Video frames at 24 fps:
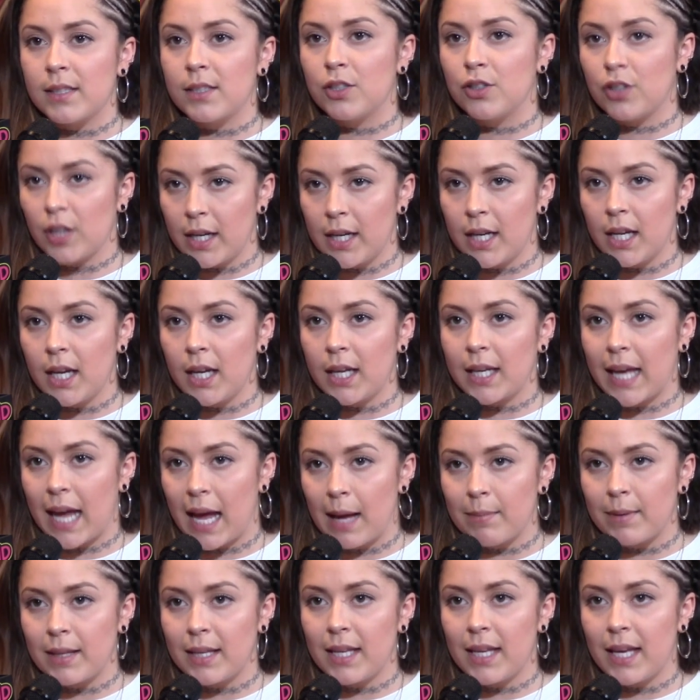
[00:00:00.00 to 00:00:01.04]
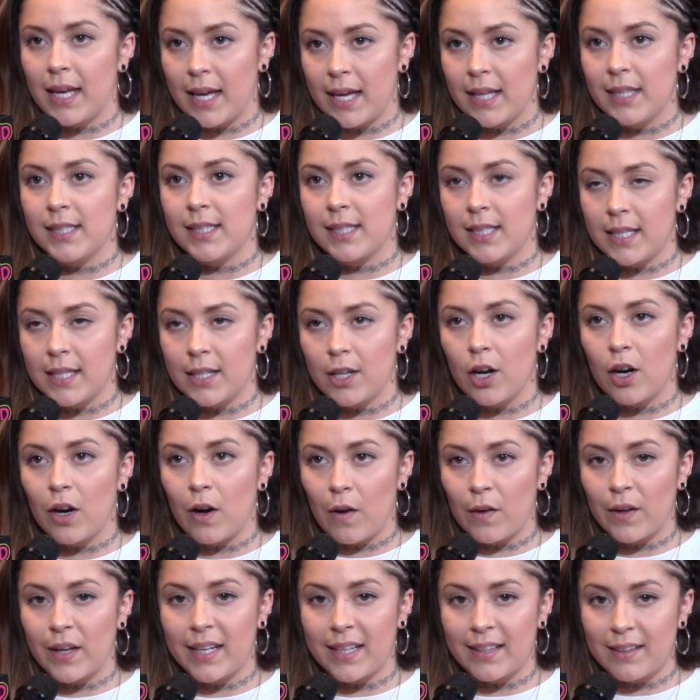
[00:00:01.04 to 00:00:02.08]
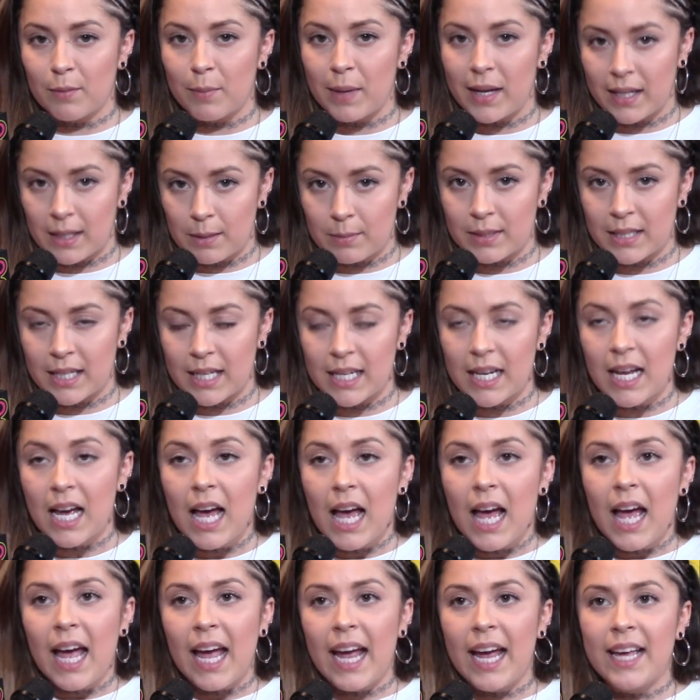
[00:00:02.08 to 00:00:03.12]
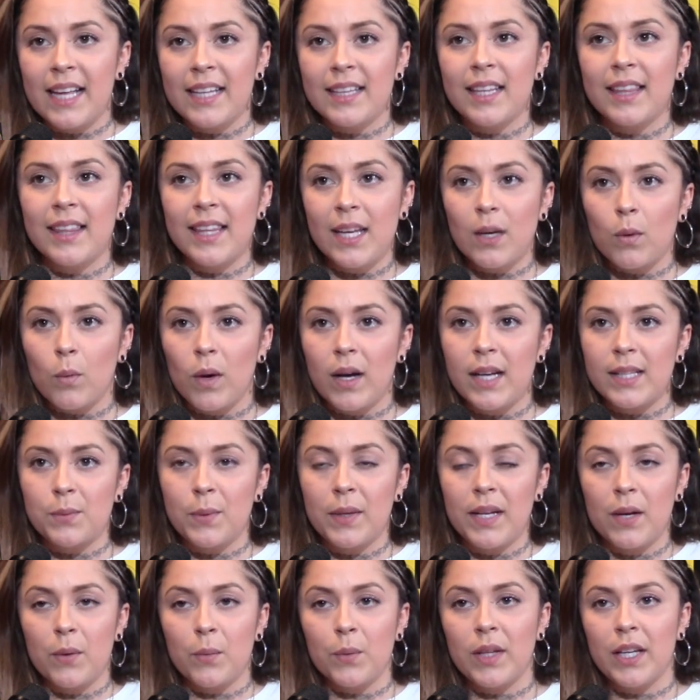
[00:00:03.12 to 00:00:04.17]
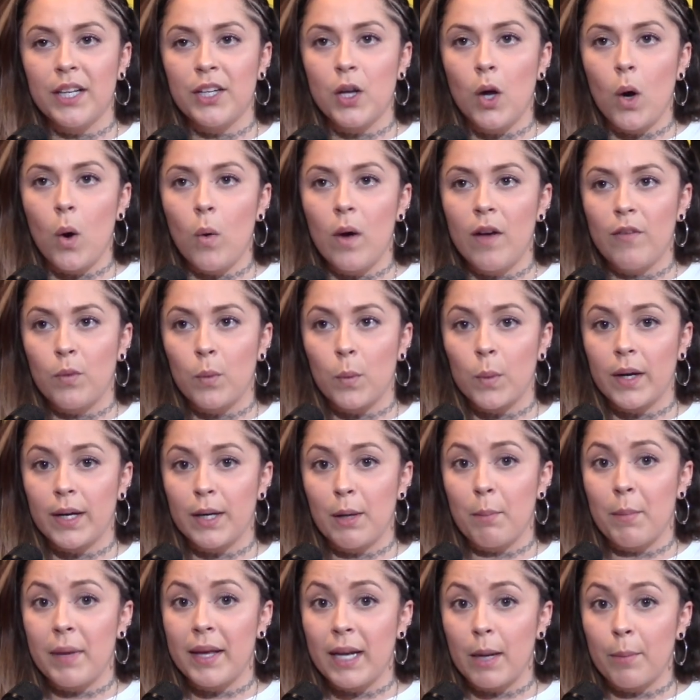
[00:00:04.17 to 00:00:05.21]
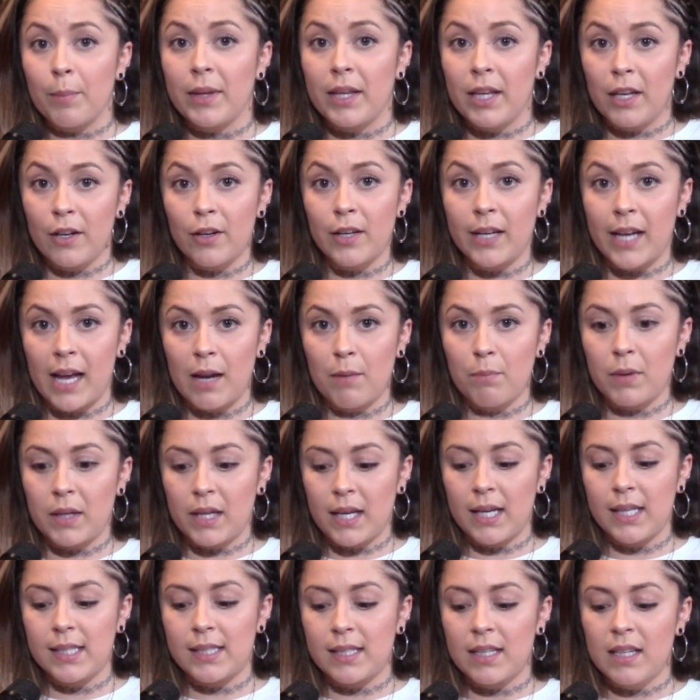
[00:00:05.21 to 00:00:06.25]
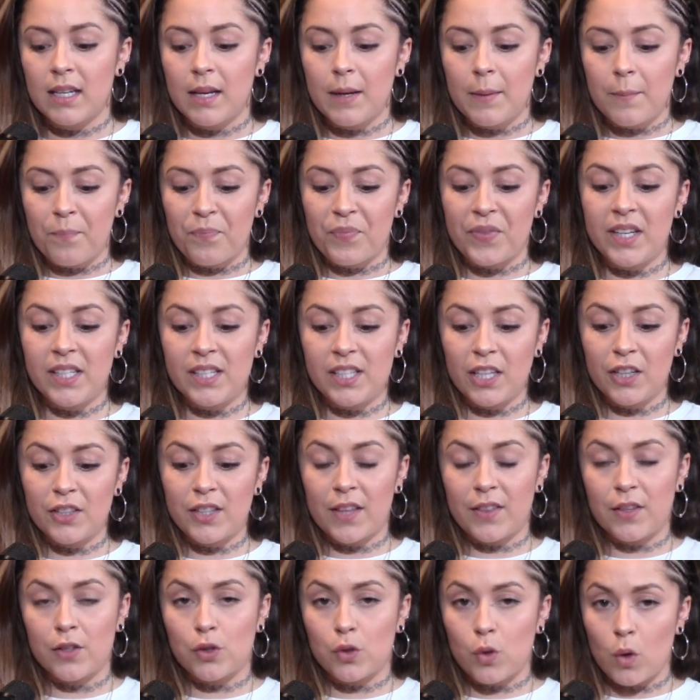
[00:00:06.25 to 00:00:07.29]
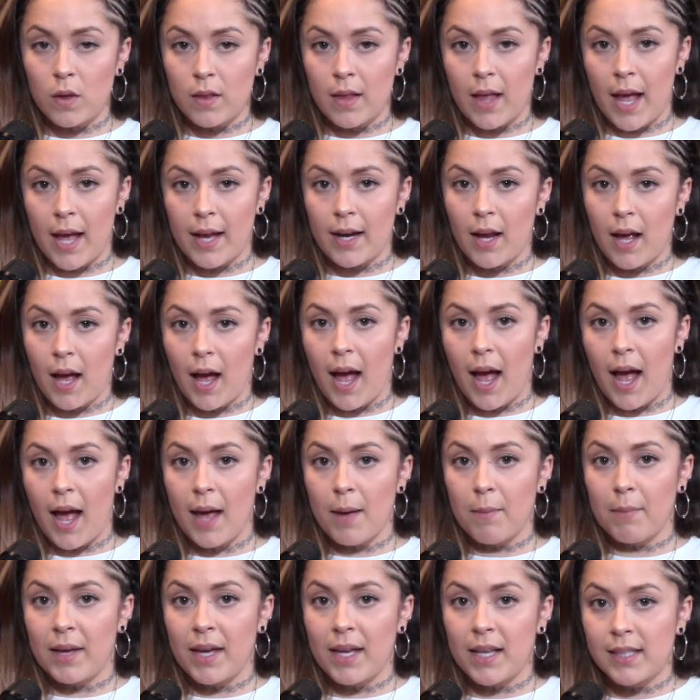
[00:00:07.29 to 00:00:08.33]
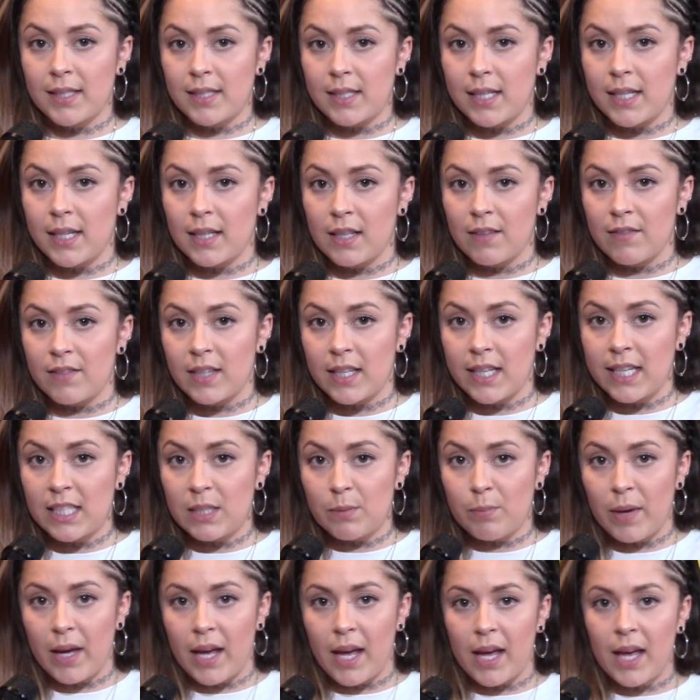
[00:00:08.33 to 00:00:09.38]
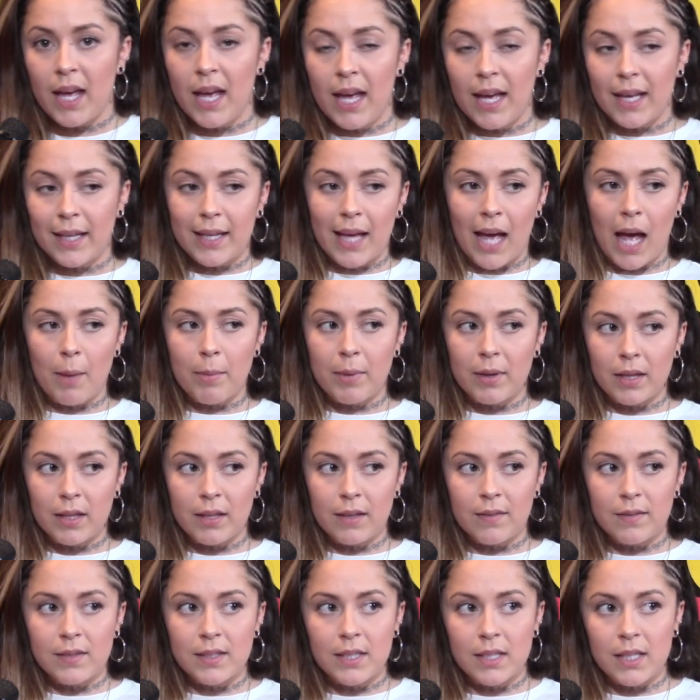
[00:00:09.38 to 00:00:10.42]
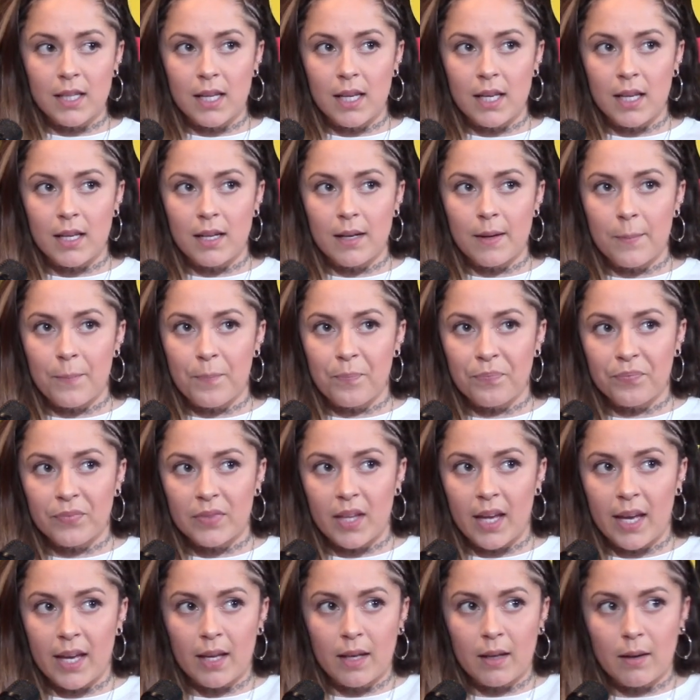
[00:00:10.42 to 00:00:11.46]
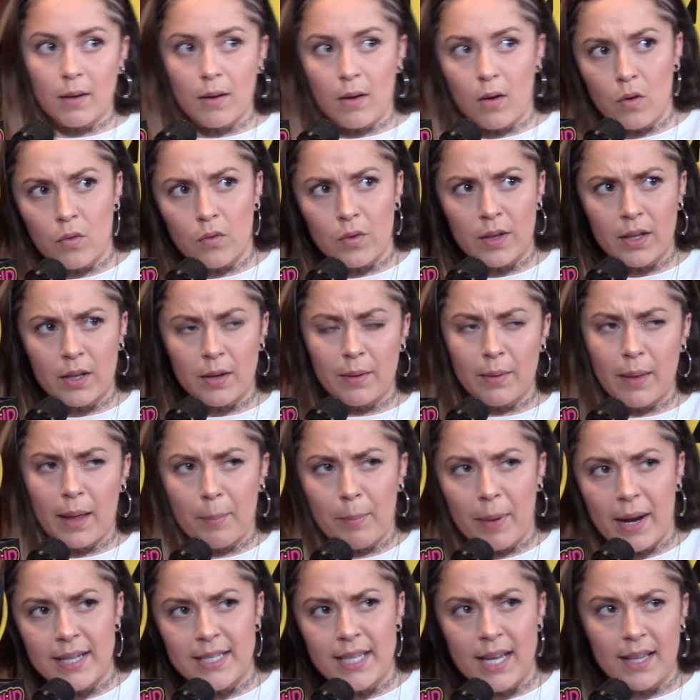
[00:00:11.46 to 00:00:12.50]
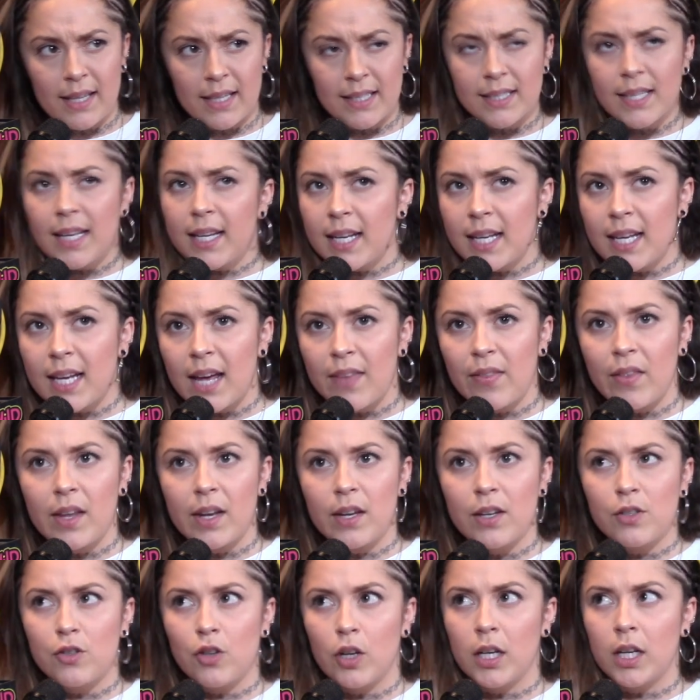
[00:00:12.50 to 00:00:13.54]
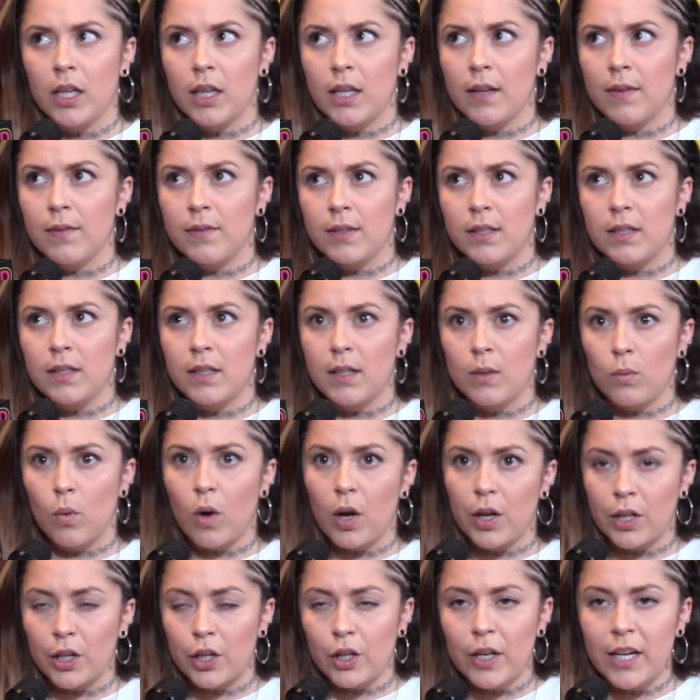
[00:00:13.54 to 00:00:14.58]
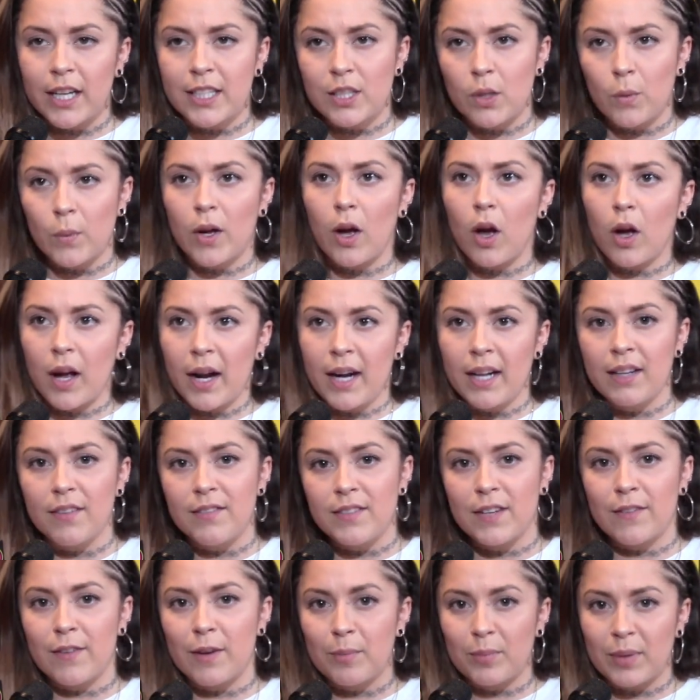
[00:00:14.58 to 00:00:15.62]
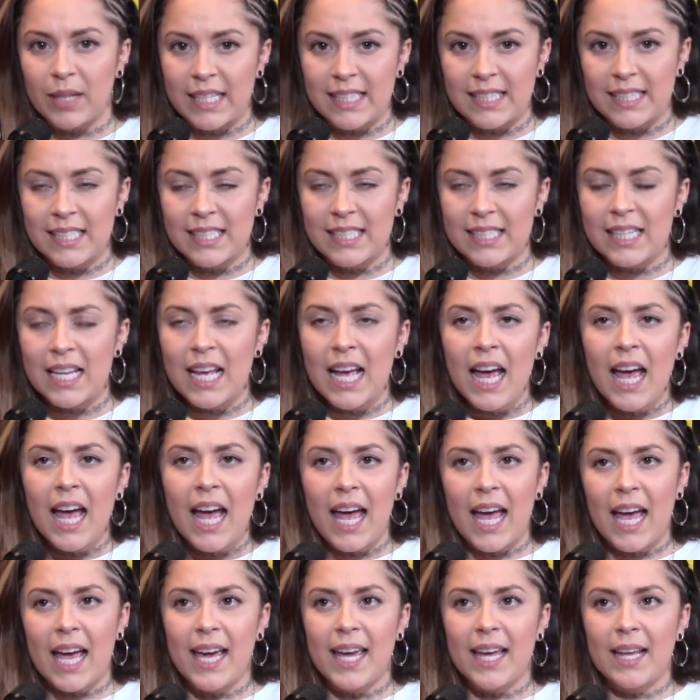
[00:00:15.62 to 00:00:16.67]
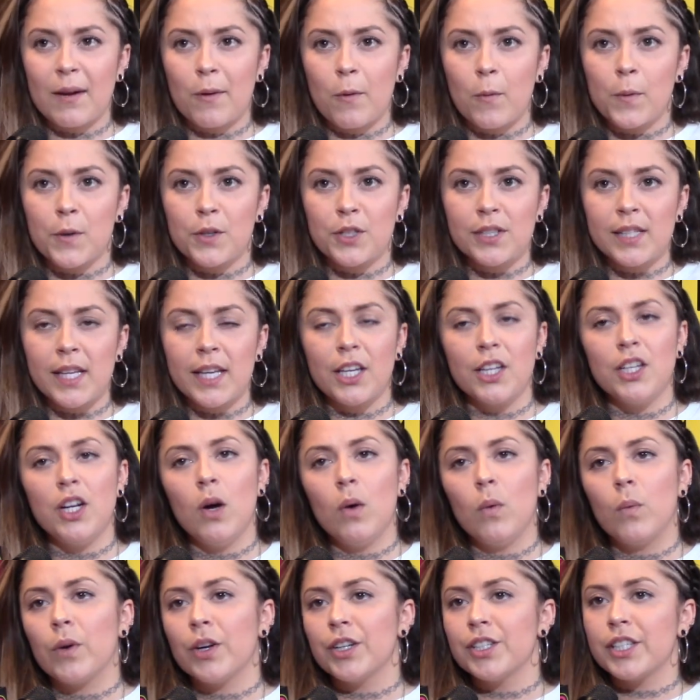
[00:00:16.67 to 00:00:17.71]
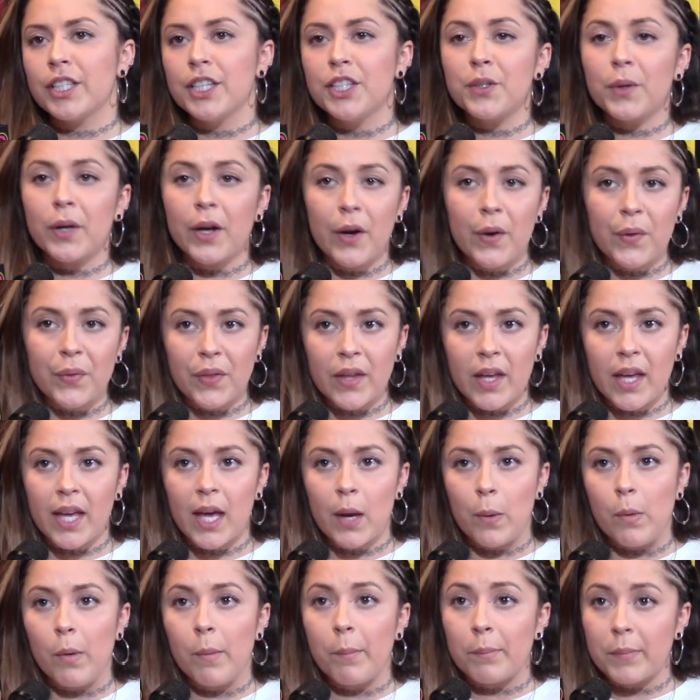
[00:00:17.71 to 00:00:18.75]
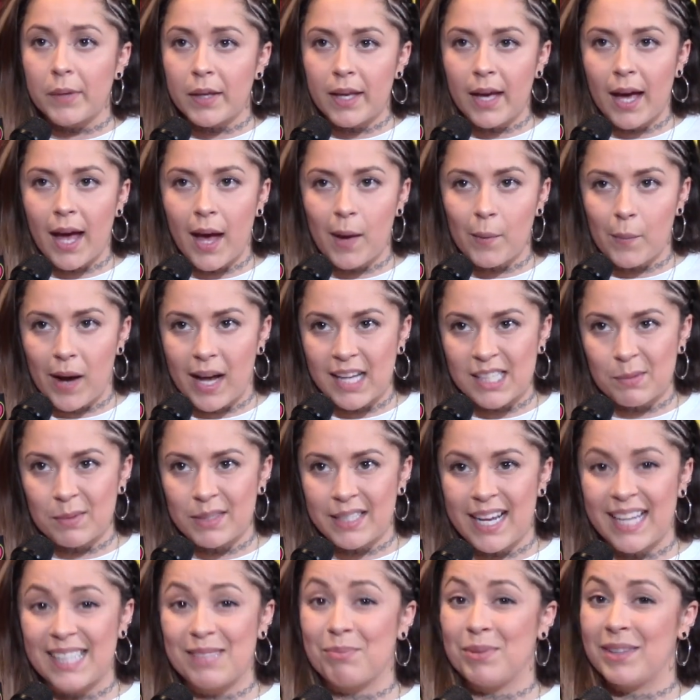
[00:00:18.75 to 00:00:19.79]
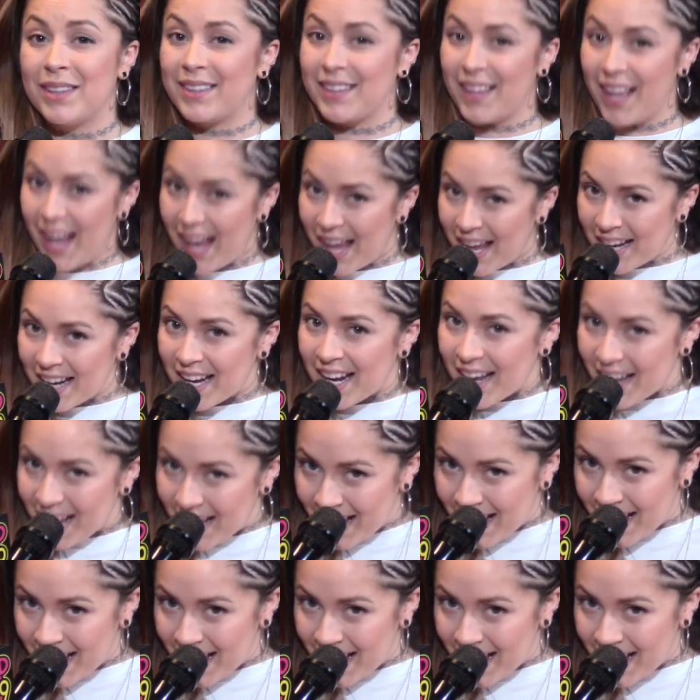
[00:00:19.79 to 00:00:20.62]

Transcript: Drina, Gabby, and Selena are all getting their makeup done. And the thing was, we didn't really know if we were going to meet up here again because this year's at the Shoreline. Me and Selena live in the East Bay. Gabby lives in like over there like by Daly City, and then Drina lives in Walnut Creek. So we all kind of live different places. And we're just like, we're just going to do our own thing and we'll meet at Wazzmatazz. But then